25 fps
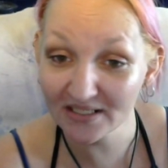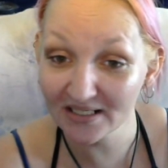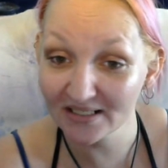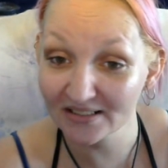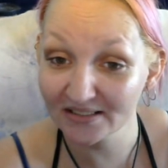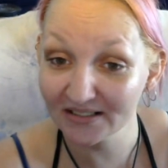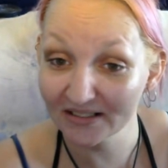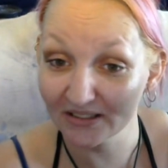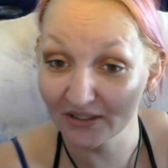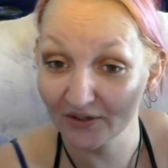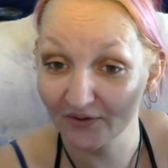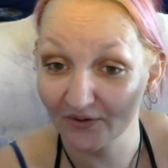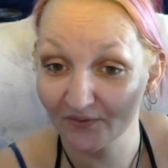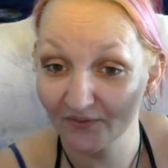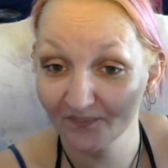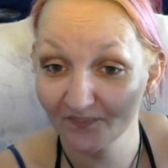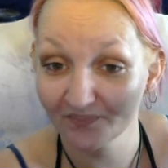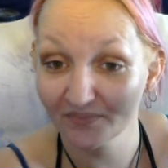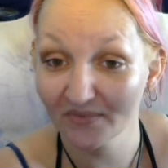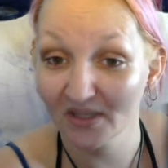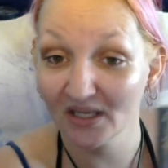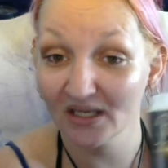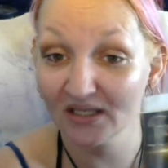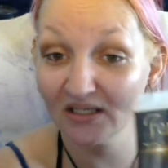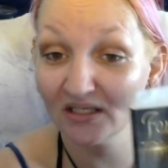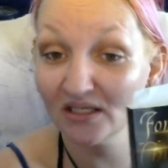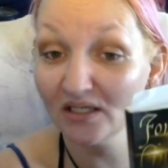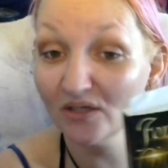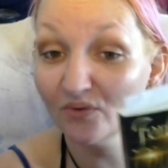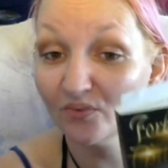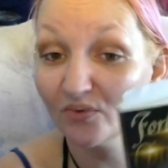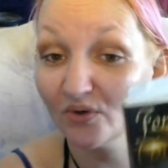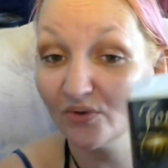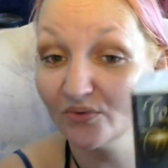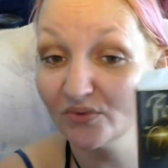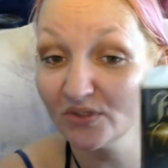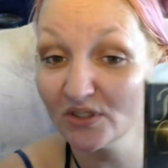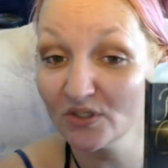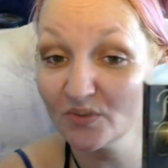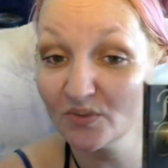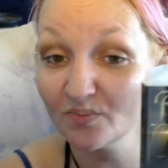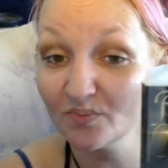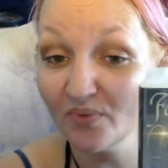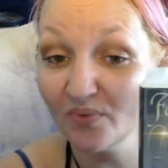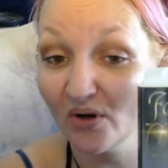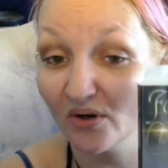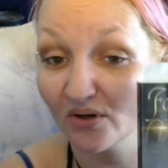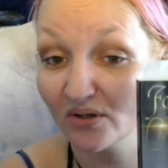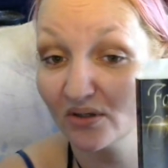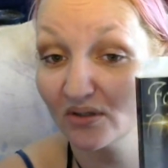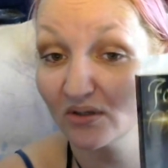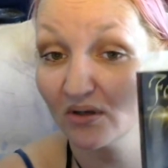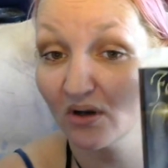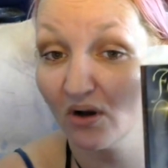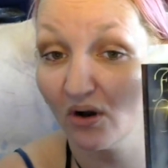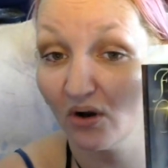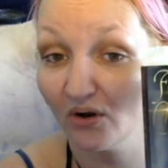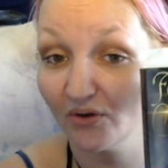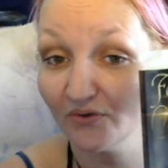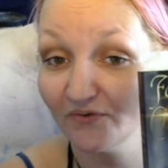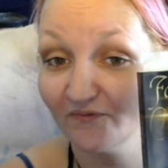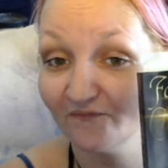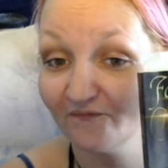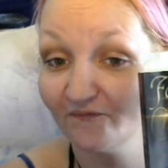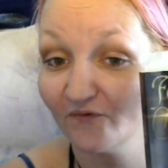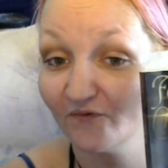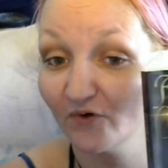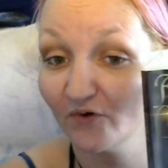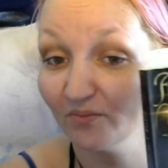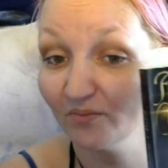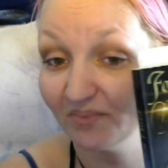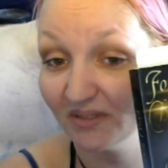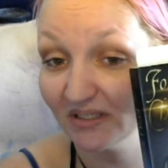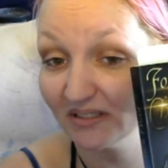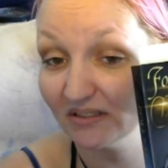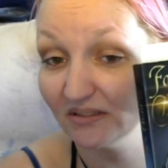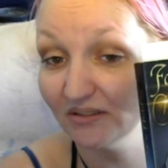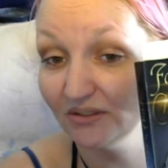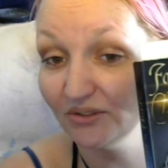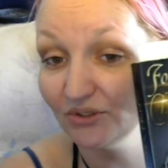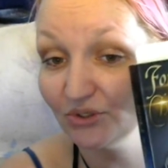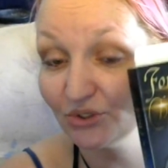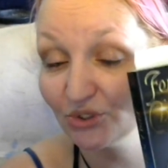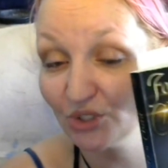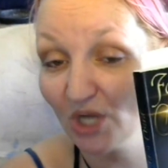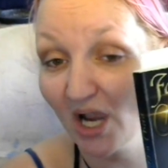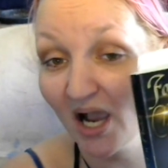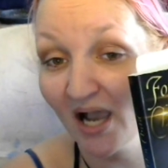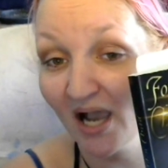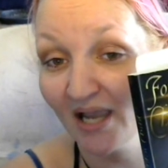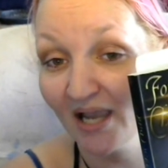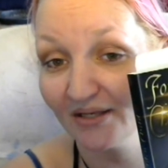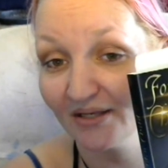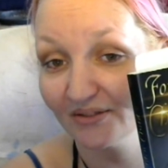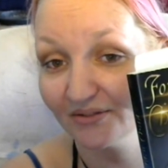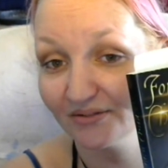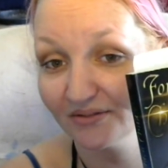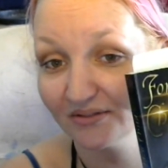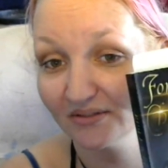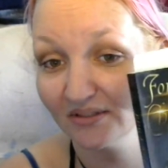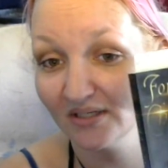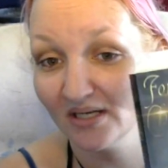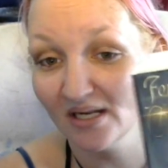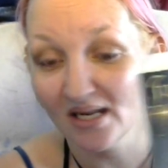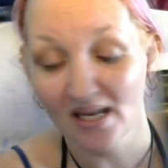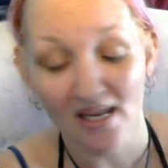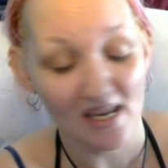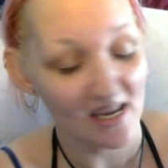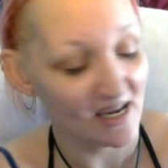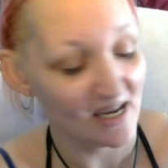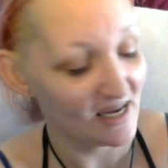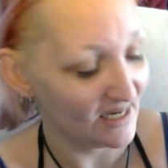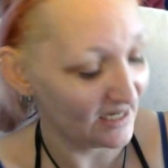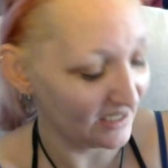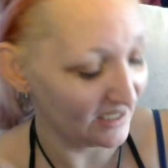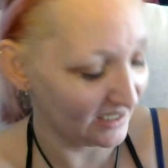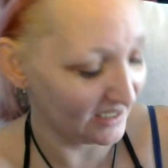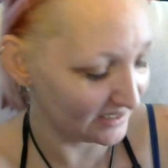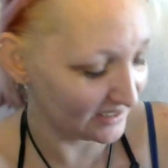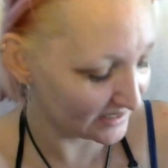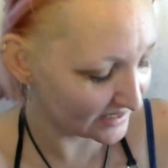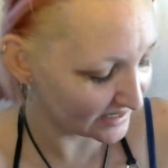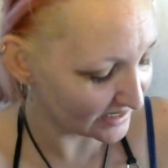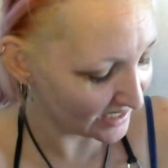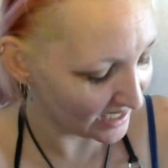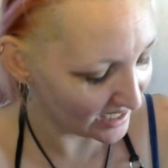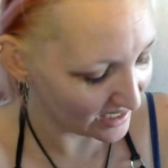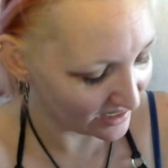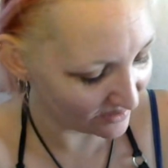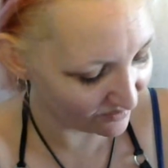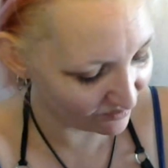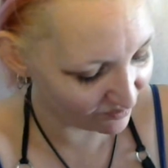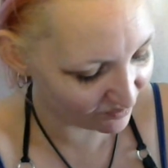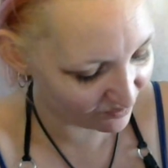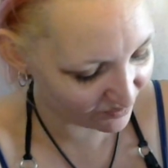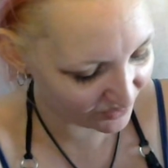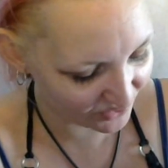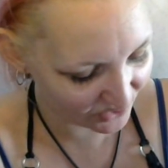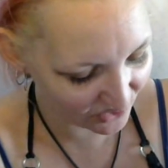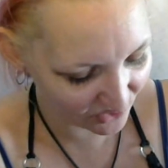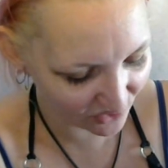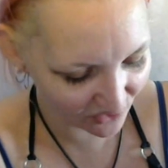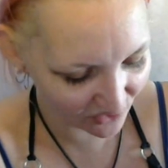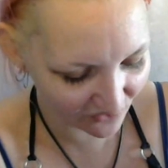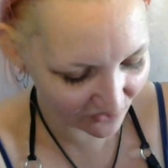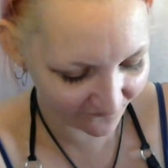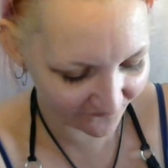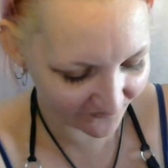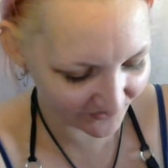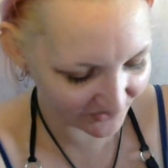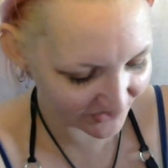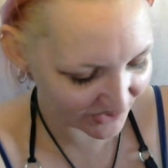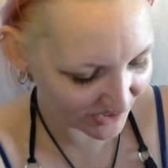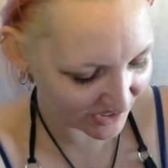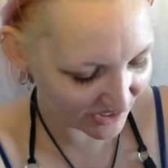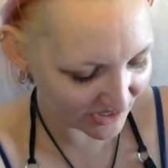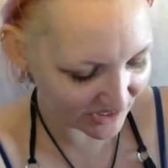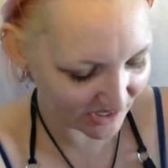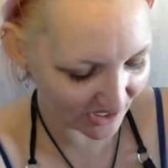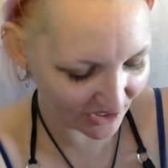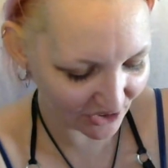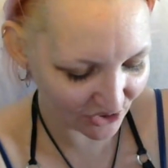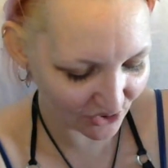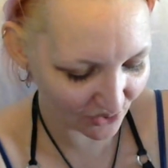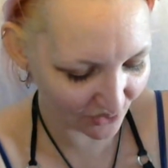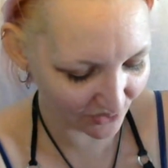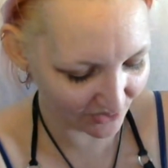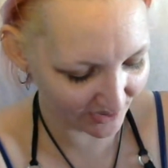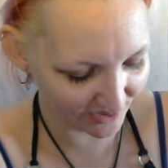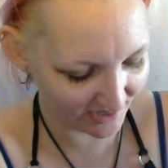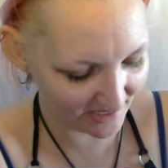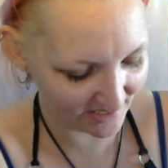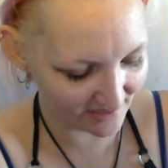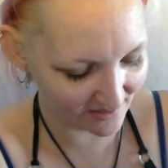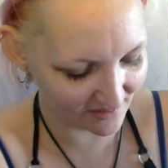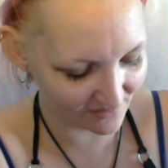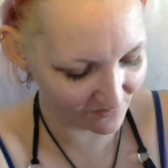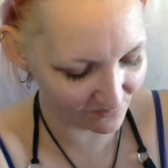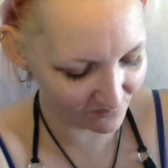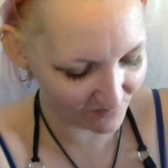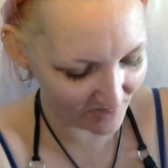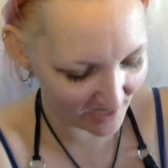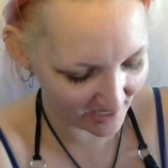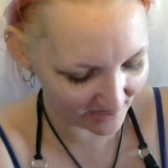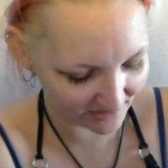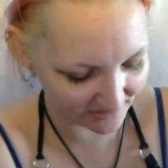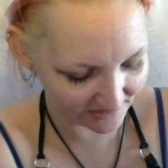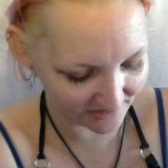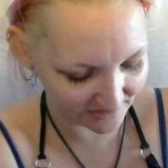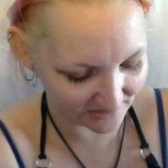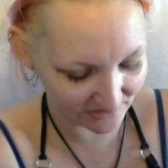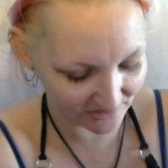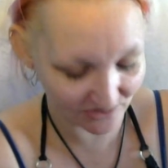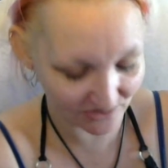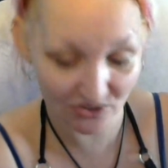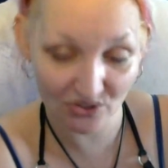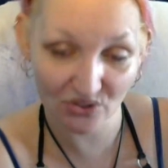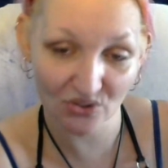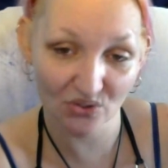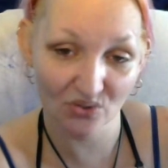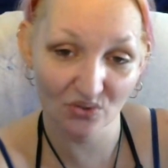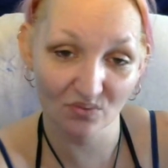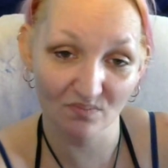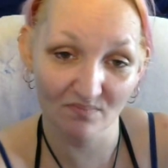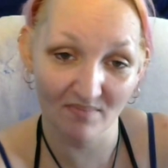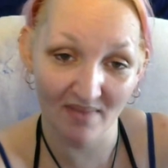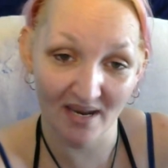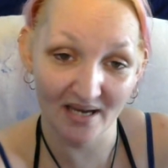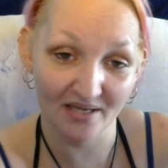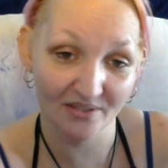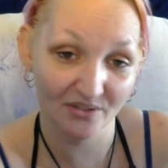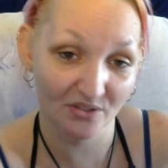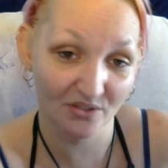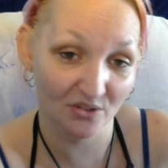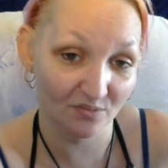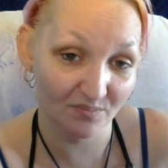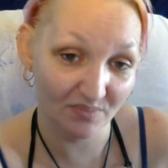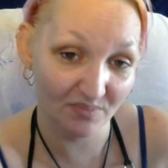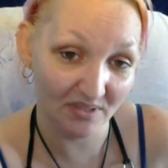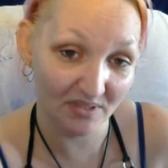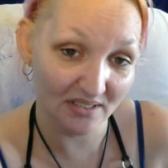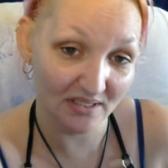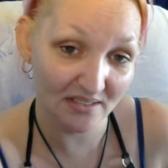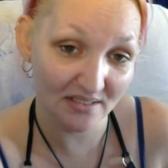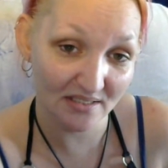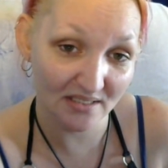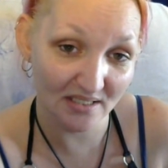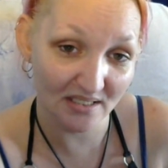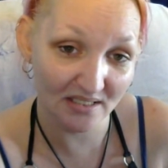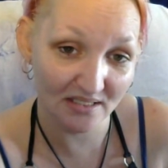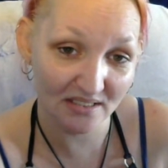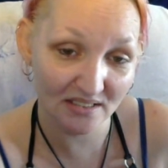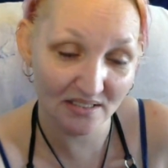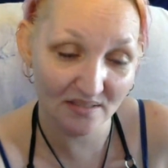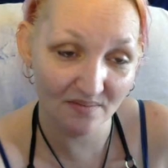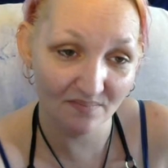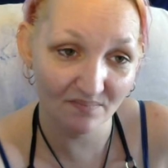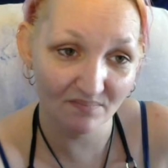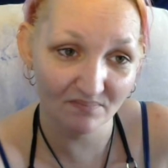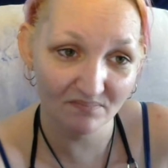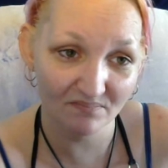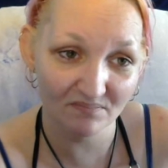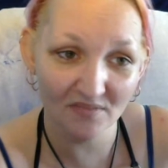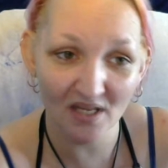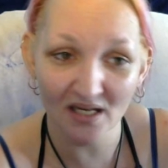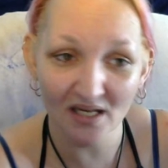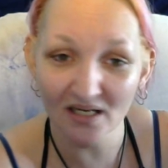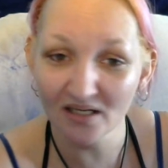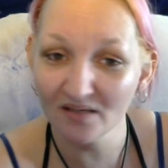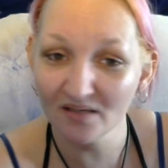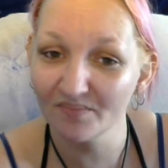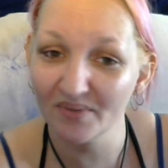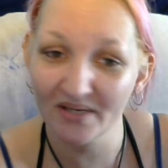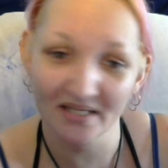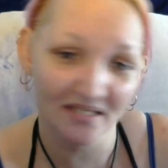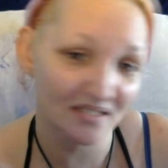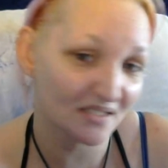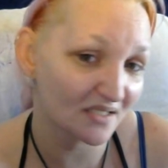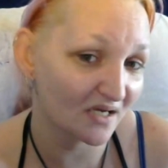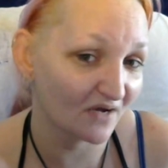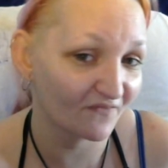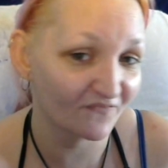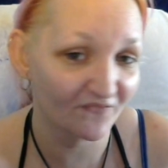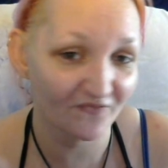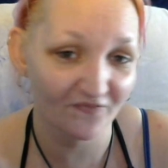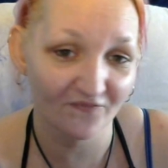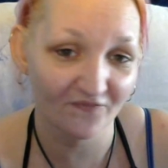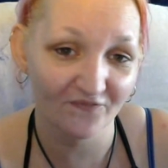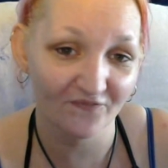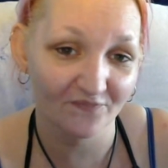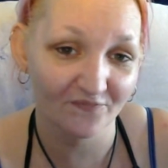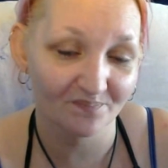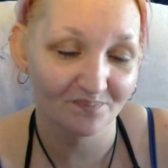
Aiello, and he wrote this book called Forbidden Child. It's a beautiful, sensual, and compelling masterpiece. It's kind of based off of